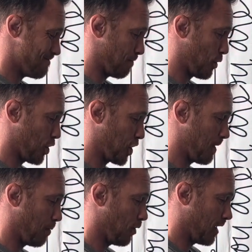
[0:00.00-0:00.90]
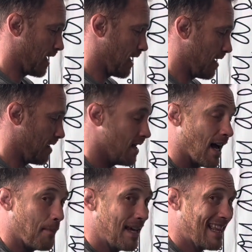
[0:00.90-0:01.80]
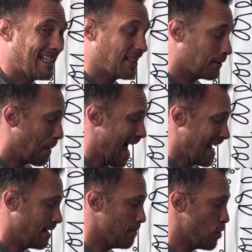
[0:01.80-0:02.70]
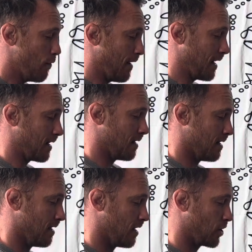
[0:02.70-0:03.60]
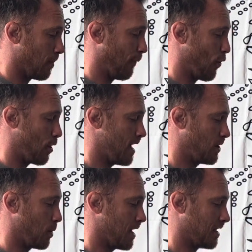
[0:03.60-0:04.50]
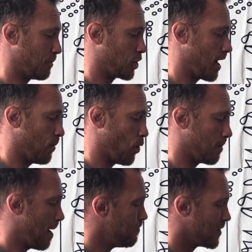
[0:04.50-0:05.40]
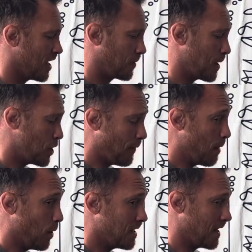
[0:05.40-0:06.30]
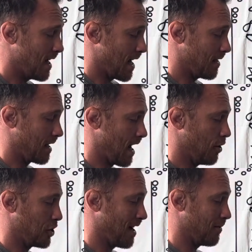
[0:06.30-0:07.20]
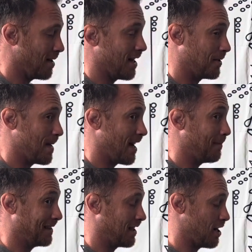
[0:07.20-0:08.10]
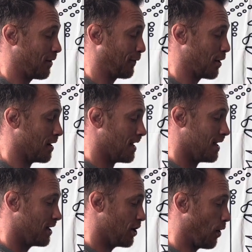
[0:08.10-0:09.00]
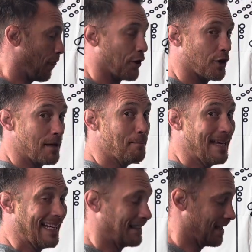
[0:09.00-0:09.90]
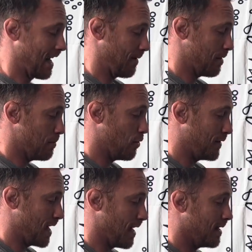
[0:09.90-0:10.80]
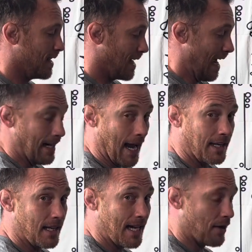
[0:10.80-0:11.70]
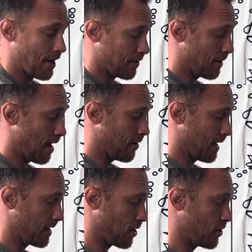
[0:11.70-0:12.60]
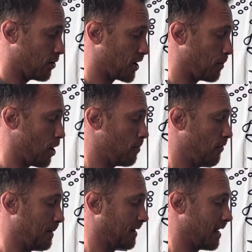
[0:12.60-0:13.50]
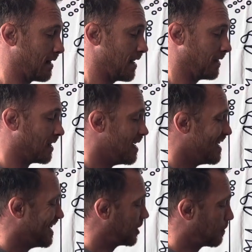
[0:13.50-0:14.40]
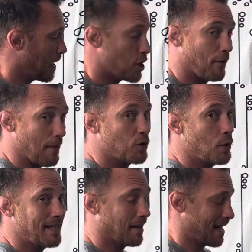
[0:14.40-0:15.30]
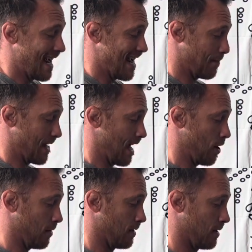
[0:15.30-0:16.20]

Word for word: pushing, pulling in. I'm getting that spine moving. So before I twist, I'm trying to warm up, especially if I was sitting on the couch and I realized, man, I've been sitting here for, you know, 30 minutes and I haven't moved yet. I, I get down on the ground and I start doing small movements like this, especially if I'm tweaked like I am now.